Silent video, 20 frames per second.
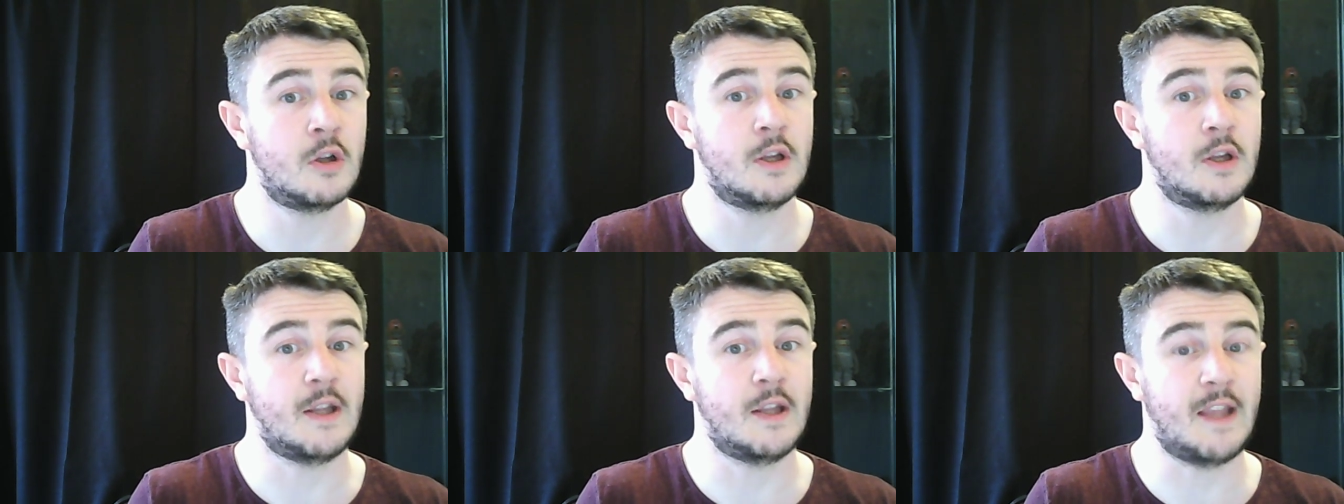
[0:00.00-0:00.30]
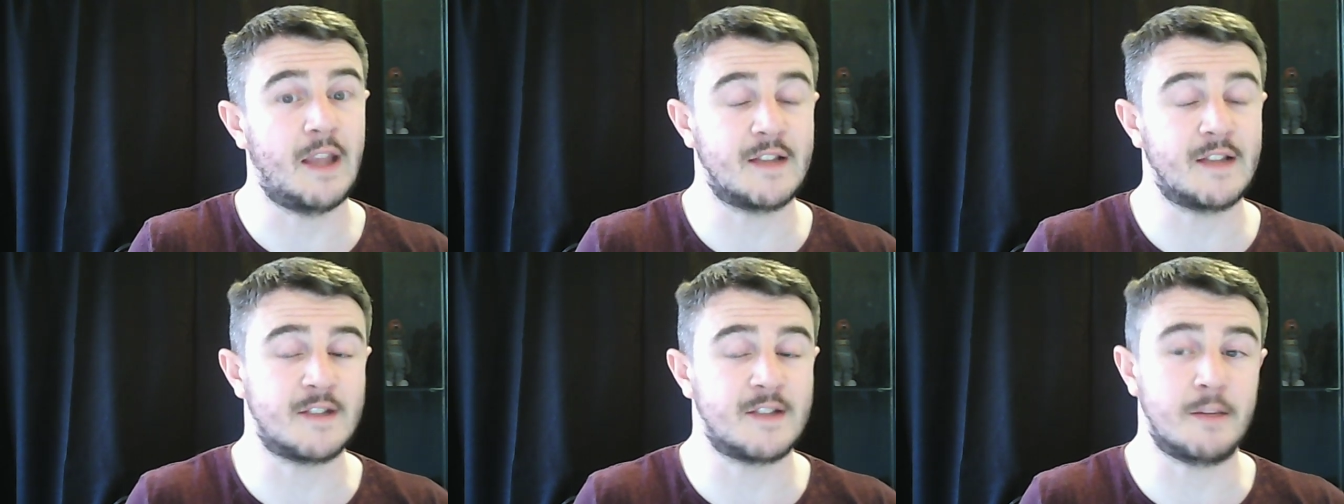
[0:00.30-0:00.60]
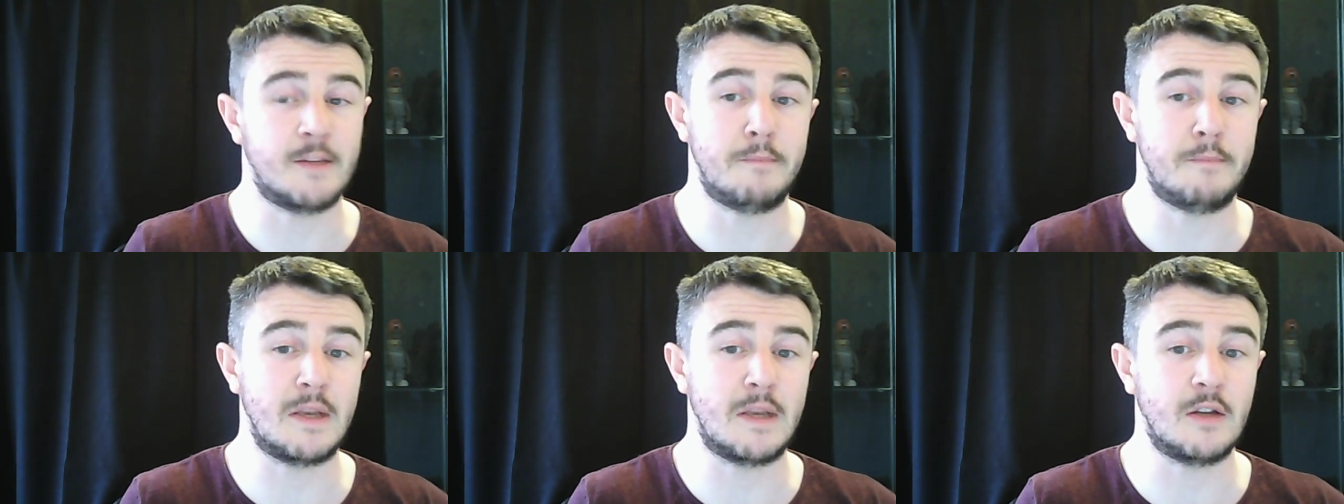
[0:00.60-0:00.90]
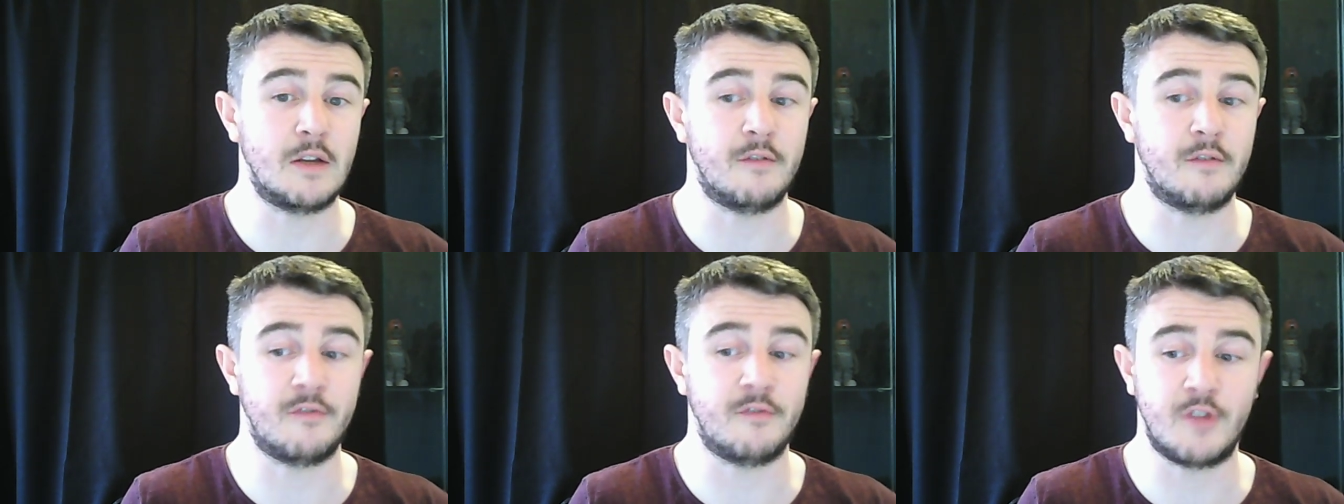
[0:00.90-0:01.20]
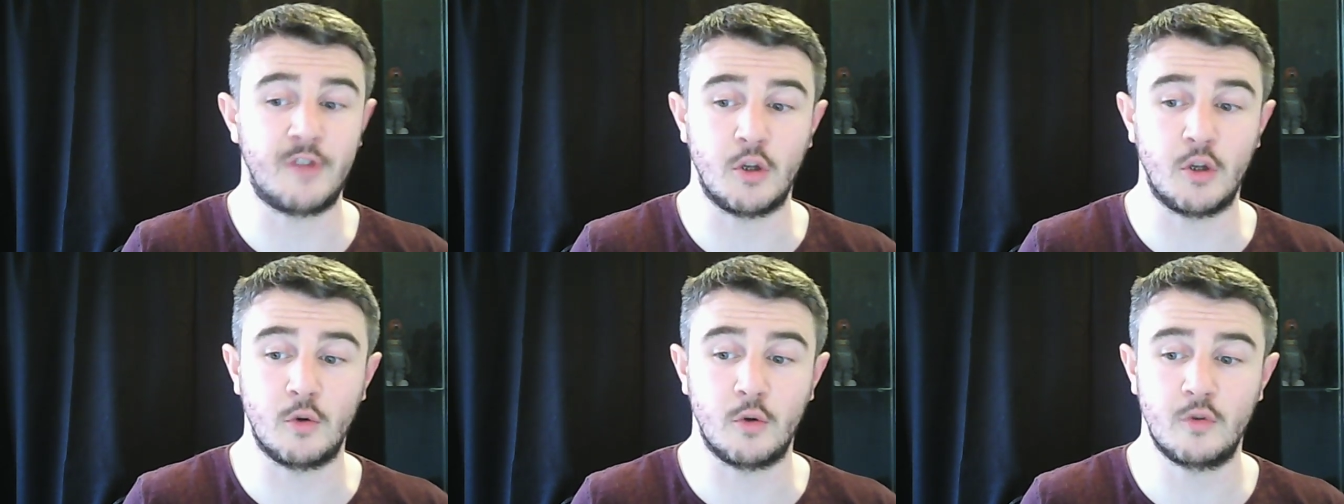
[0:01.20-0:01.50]
getting a million
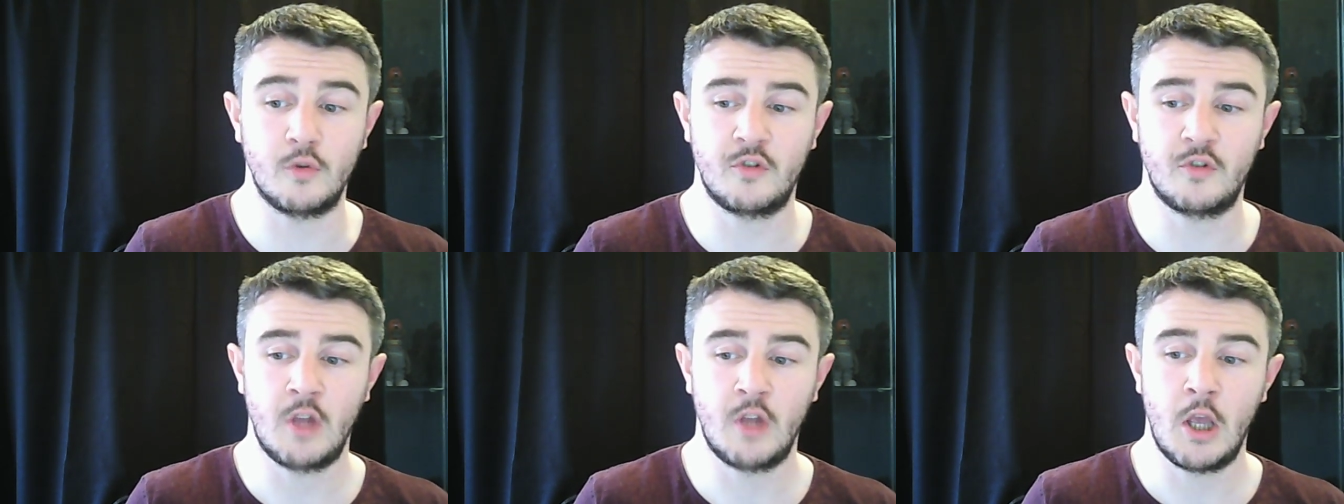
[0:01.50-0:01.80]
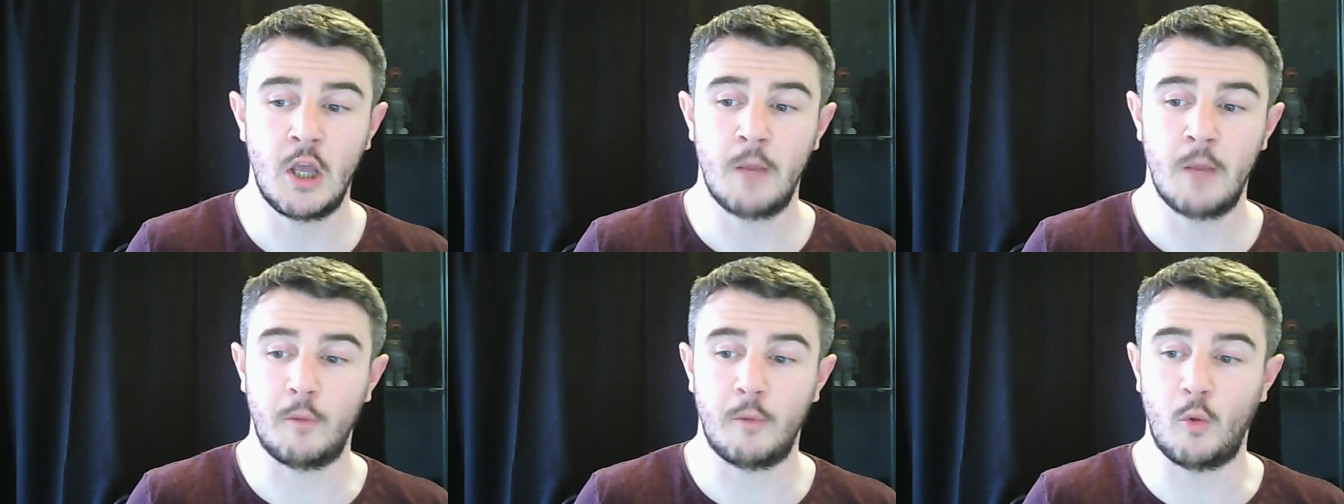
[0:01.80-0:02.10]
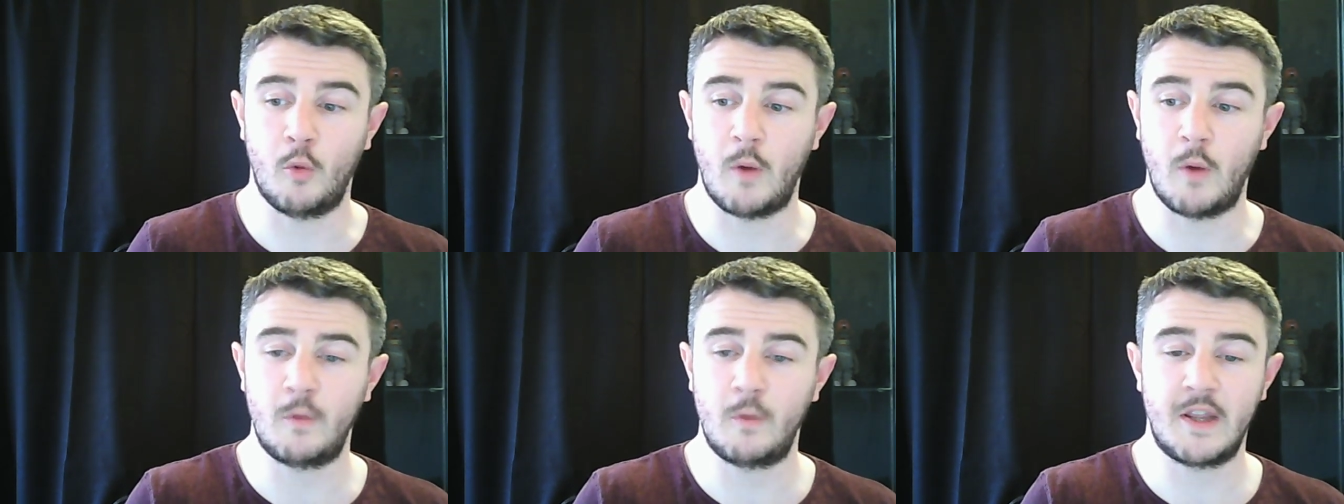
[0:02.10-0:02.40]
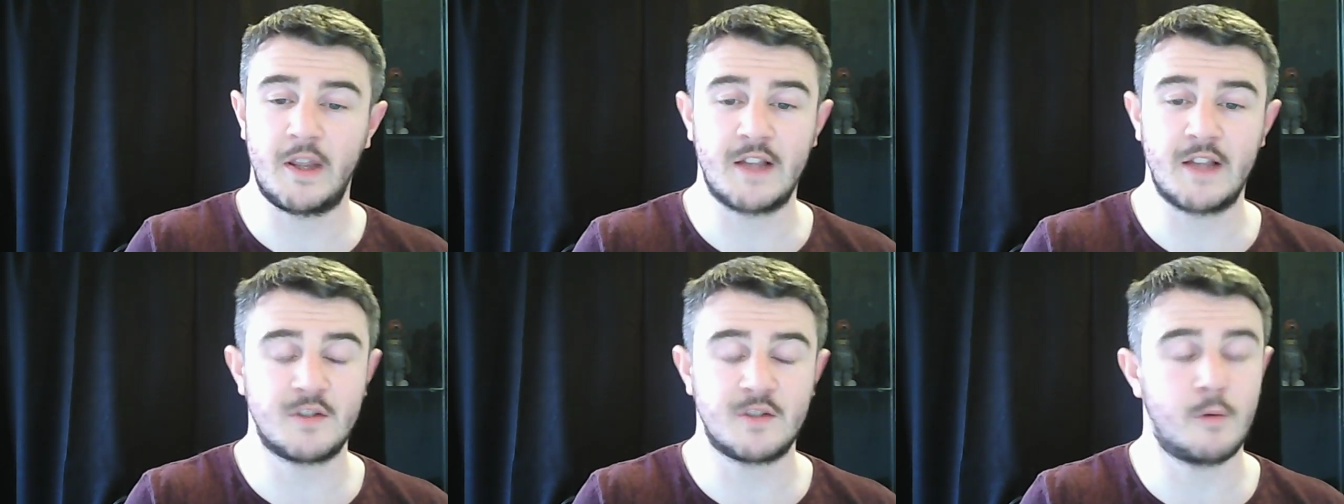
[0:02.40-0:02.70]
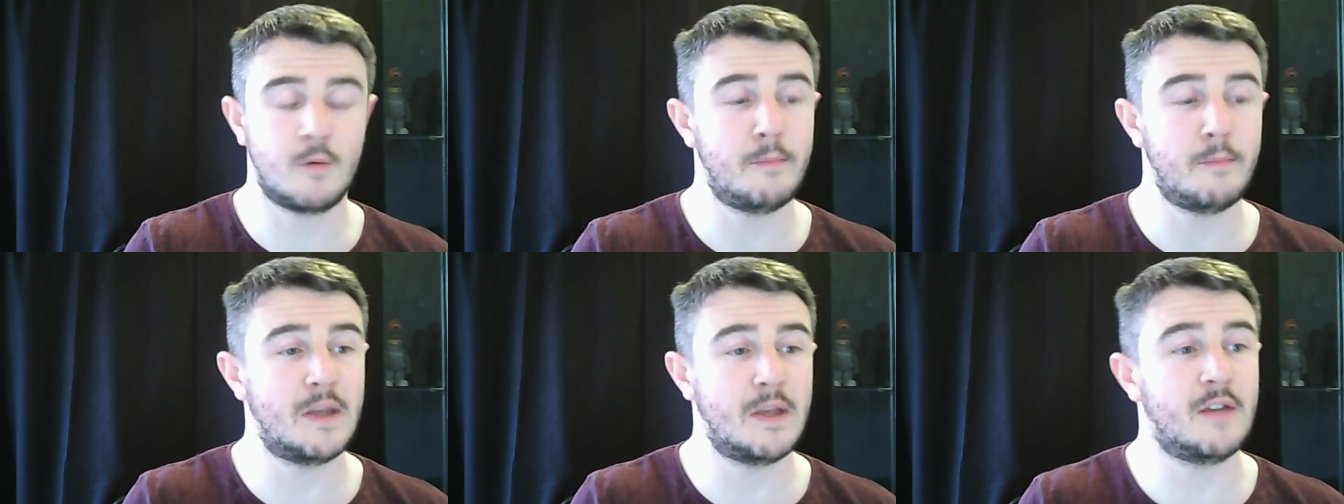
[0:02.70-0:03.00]
views. But when we get
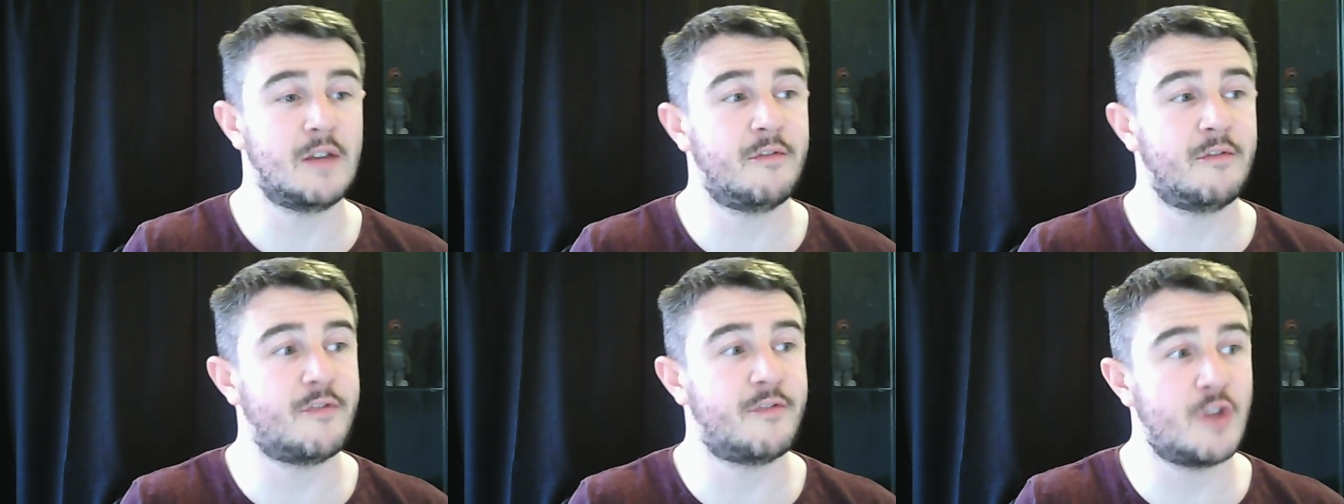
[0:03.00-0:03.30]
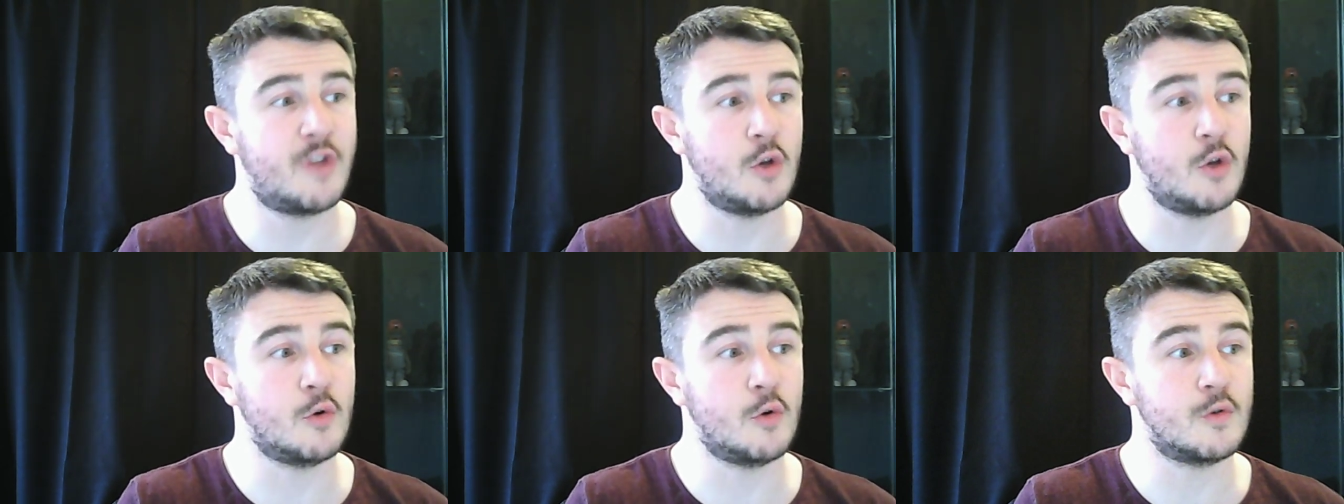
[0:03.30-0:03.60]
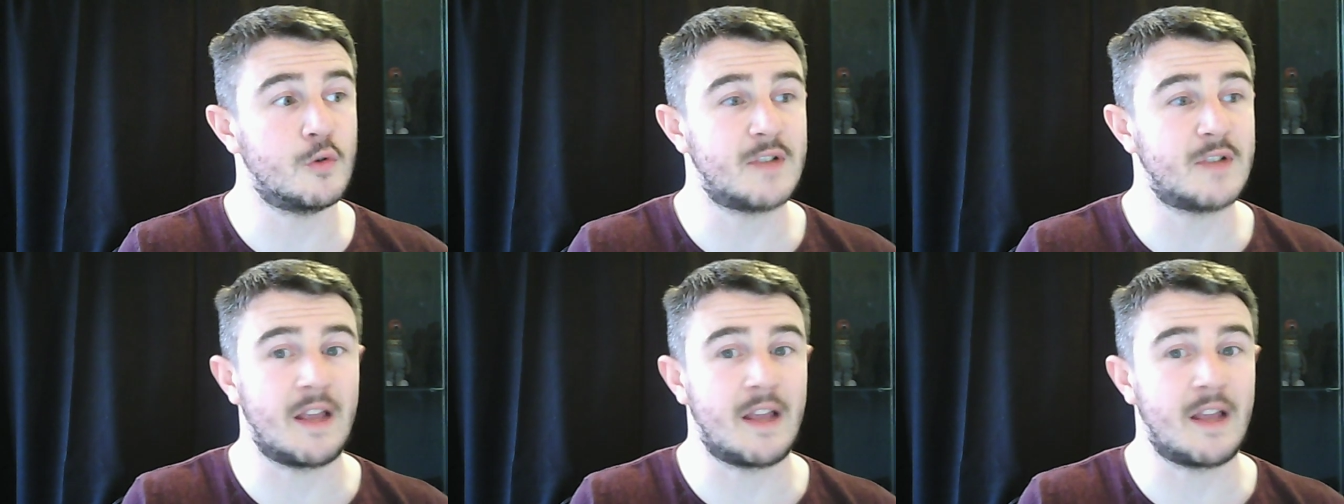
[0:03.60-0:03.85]
to a million views,